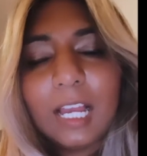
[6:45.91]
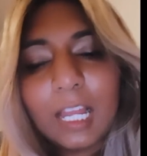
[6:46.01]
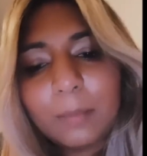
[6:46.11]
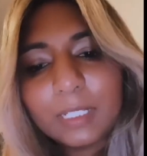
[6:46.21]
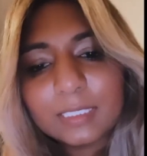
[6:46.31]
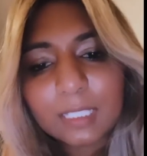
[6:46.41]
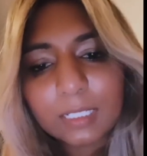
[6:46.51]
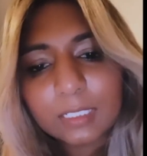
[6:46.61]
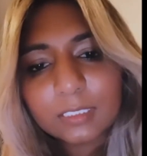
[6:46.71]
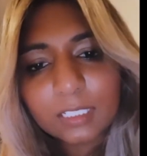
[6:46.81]
I'm
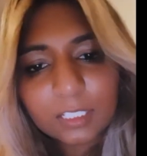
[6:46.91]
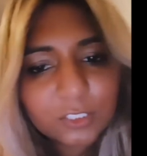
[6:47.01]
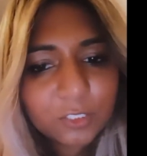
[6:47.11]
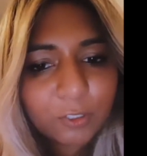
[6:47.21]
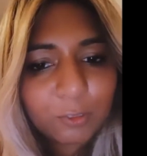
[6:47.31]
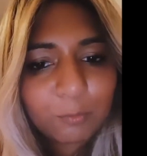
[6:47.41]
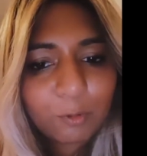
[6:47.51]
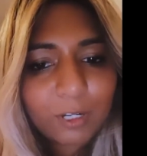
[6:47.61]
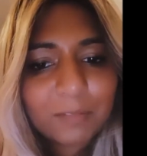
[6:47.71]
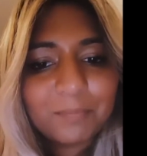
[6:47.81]
excited to get to know you
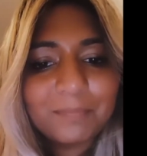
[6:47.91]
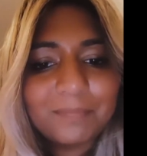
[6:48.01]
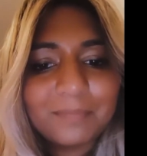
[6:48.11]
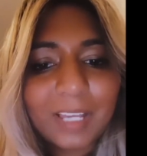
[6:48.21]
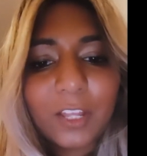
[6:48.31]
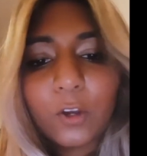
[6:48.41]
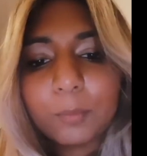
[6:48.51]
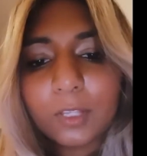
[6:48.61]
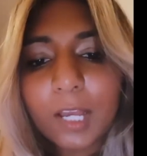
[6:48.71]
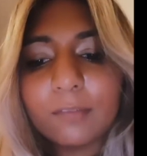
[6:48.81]
more. I
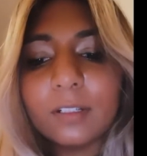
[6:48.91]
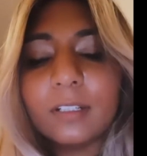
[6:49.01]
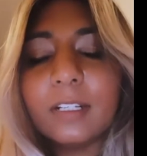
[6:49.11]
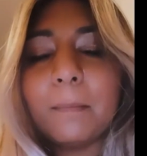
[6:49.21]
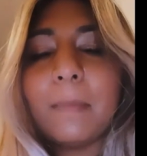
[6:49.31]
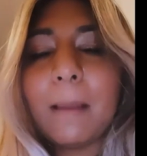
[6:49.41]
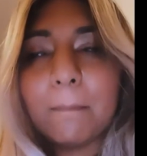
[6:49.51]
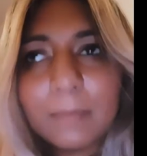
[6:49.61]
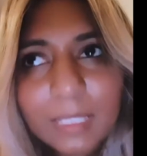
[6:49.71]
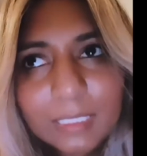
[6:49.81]
hope you have an
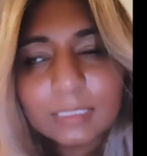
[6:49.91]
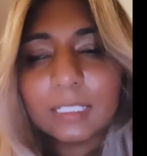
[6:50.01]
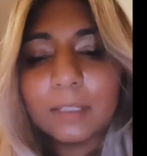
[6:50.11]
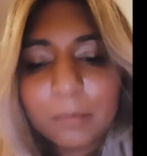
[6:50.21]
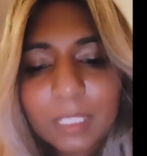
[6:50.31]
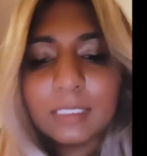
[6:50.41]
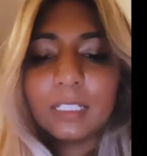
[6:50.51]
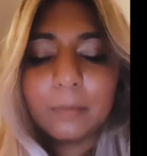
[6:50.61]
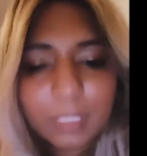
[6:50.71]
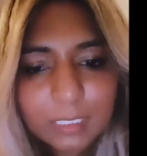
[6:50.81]
amazing,
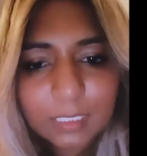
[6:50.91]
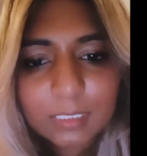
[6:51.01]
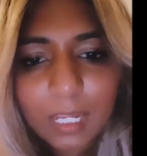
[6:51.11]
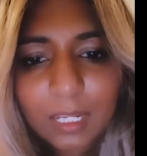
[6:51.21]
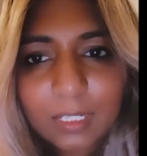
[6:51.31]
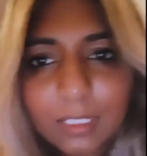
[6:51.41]
amazing, amazing day.